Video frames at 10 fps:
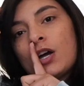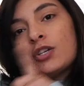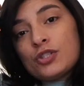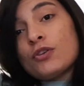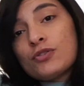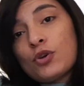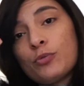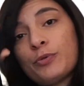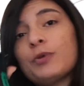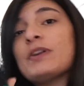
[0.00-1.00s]
Stok's
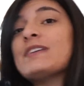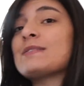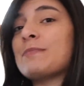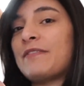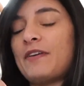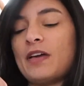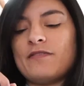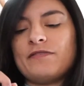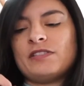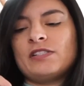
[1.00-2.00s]
cold brew is my
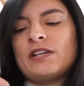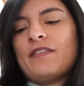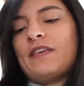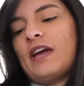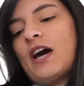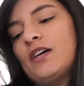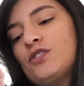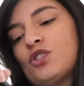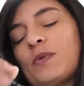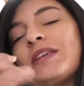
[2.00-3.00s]
fave. The
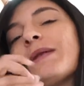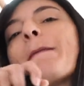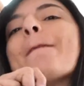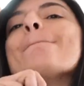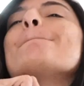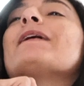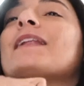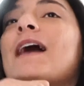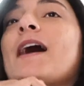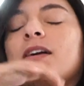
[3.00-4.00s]
unsweetened
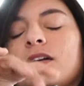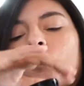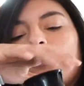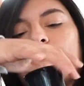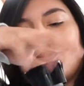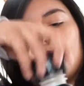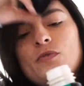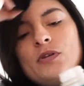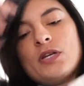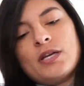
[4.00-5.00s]
black cold
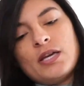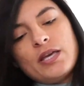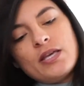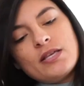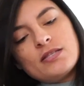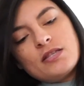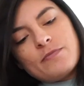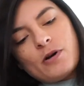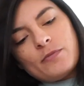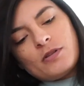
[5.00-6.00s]
brew is the
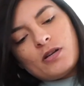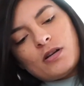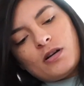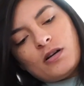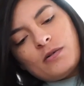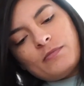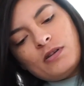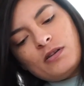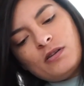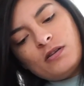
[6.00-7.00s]
bomb.com